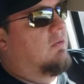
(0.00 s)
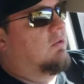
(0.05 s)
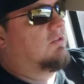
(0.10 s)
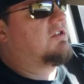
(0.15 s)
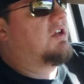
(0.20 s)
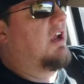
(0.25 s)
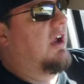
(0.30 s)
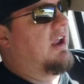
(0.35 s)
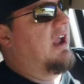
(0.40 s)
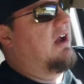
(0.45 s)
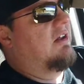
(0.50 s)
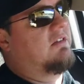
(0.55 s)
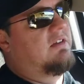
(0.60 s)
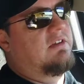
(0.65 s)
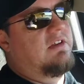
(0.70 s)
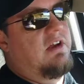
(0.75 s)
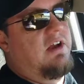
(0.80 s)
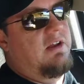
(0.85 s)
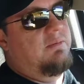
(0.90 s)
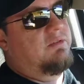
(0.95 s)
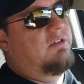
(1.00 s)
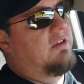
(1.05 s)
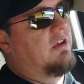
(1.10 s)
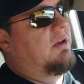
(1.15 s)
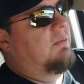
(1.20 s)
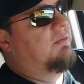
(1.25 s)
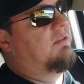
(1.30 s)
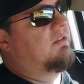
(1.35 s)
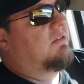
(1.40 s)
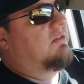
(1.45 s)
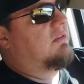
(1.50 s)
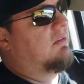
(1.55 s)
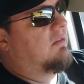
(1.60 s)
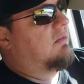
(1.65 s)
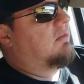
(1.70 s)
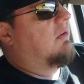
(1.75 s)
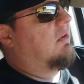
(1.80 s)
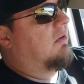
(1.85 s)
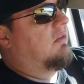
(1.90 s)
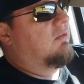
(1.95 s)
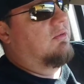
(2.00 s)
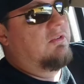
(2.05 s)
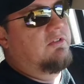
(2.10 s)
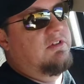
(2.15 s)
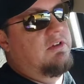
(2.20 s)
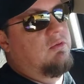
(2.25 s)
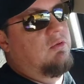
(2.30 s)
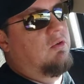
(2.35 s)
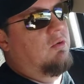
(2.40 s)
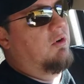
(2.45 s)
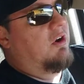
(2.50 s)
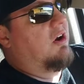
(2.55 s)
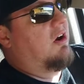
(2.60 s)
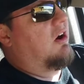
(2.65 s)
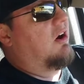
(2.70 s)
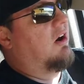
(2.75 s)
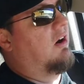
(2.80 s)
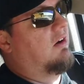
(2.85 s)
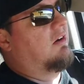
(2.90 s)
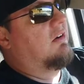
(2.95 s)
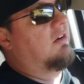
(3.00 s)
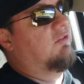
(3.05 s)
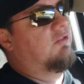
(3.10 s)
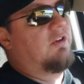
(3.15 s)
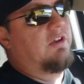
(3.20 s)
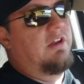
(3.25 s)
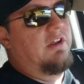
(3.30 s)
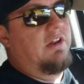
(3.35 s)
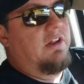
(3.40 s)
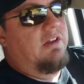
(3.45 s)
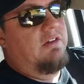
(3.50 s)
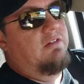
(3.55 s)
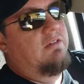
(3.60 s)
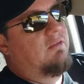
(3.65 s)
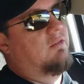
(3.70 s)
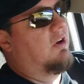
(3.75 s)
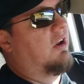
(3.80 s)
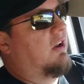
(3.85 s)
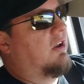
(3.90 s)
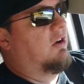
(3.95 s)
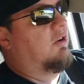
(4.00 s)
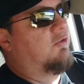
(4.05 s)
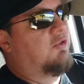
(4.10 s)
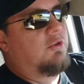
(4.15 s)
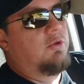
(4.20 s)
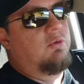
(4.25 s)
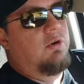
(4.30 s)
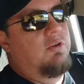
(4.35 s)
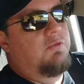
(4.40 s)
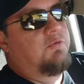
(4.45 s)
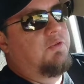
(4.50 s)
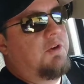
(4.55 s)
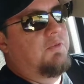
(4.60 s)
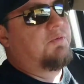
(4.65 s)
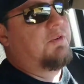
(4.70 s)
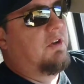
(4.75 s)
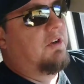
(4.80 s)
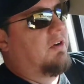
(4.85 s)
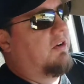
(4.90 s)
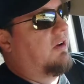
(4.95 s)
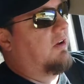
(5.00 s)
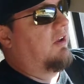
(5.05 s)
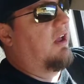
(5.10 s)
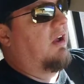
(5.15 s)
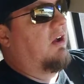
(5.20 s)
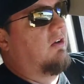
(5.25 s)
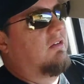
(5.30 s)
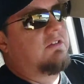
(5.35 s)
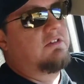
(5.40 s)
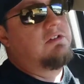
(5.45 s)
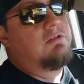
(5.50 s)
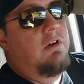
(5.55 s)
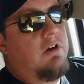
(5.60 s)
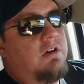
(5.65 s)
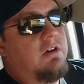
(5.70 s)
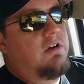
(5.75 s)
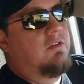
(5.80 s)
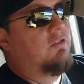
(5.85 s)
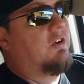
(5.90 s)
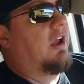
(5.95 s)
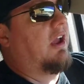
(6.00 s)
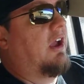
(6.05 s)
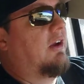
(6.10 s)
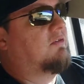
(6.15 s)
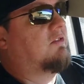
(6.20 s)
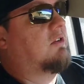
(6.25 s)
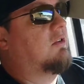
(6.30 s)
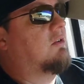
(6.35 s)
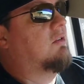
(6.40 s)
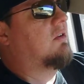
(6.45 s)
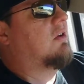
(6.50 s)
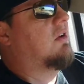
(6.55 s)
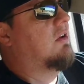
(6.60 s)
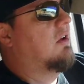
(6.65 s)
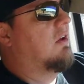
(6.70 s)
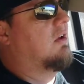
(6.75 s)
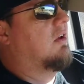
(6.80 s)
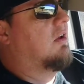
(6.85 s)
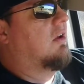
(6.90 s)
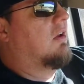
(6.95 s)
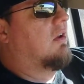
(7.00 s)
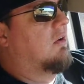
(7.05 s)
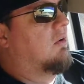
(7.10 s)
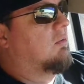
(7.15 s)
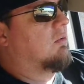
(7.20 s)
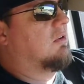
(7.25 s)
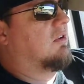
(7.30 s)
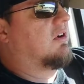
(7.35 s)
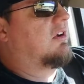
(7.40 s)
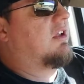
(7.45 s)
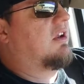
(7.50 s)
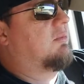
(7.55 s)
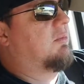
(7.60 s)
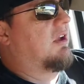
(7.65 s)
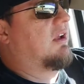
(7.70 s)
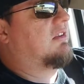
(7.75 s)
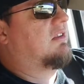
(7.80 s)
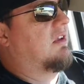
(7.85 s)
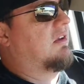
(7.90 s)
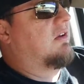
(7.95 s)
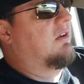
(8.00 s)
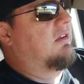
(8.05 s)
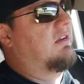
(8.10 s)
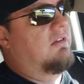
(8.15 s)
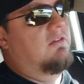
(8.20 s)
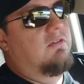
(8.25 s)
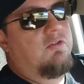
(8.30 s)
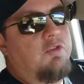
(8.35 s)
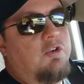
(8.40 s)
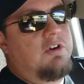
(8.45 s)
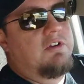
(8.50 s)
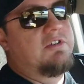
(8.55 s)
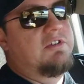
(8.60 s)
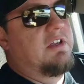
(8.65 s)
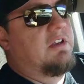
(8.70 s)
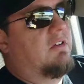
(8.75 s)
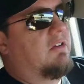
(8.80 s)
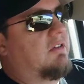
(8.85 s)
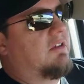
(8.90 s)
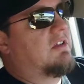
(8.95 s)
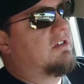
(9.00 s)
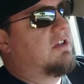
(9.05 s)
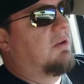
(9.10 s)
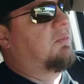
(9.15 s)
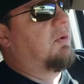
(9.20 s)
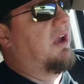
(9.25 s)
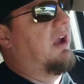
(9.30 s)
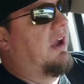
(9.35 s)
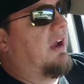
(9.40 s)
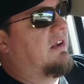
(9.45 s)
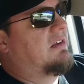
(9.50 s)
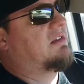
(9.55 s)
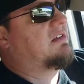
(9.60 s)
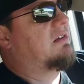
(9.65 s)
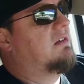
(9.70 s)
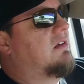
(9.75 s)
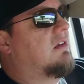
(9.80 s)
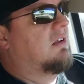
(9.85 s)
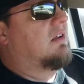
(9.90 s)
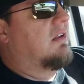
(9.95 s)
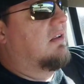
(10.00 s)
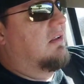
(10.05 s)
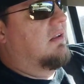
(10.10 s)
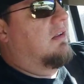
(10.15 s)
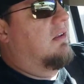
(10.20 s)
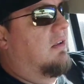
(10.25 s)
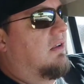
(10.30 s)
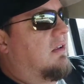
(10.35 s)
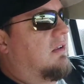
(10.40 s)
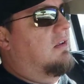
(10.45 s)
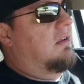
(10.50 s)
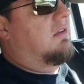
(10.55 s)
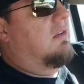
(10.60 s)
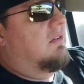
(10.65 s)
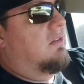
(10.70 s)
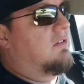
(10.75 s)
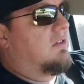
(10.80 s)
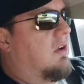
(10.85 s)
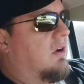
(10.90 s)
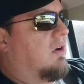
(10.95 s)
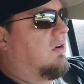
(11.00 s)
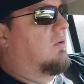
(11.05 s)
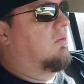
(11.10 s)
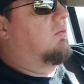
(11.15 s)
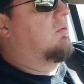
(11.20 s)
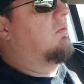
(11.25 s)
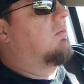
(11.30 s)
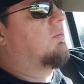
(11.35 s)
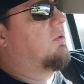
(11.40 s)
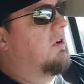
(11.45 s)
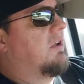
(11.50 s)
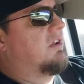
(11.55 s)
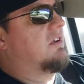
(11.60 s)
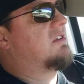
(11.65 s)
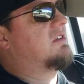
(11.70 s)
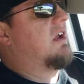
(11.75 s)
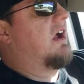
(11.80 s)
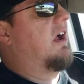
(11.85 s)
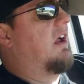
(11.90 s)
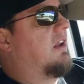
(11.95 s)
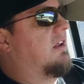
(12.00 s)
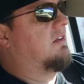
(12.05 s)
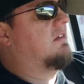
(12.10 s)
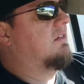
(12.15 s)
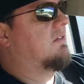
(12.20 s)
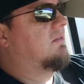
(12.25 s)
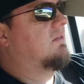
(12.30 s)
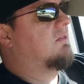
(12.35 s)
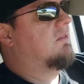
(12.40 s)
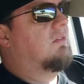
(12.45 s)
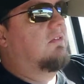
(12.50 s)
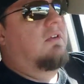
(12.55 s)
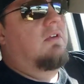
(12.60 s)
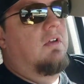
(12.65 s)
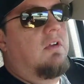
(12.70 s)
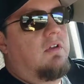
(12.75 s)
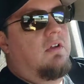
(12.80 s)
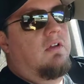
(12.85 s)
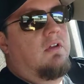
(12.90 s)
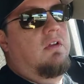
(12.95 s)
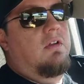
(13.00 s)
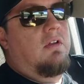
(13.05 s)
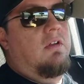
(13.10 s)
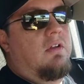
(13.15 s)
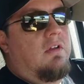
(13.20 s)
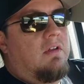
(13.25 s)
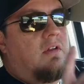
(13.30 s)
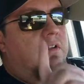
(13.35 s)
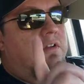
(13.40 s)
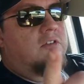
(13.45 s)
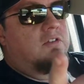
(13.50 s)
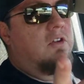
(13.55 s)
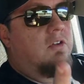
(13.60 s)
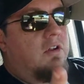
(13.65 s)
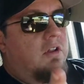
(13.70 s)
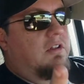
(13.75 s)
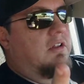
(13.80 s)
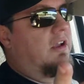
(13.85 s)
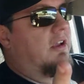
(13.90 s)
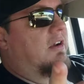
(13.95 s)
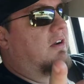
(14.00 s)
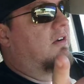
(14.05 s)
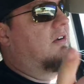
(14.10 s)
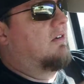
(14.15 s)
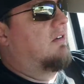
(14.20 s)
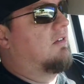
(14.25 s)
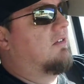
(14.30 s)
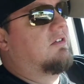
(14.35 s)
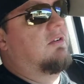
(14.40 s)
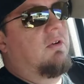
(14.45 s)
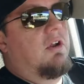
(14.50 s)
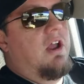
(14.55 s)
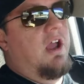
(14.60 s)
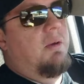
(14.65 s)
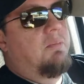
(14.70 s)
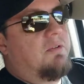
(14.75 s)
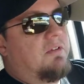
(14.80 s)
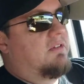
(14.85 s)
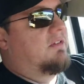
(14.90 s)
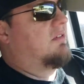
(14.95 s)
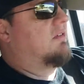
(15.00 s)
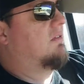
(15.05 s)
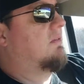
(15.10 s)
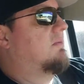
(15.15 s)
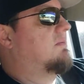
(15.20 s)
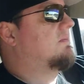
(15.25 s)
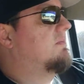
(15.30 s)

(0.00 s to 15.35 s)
We'll check out the time slips, see where we are. If we need it, we're going to go for the 150 or uh, hell, 200 if we have to. We're looking to make the first single digit pass. So, pretty excited. Tune in later, see what happens.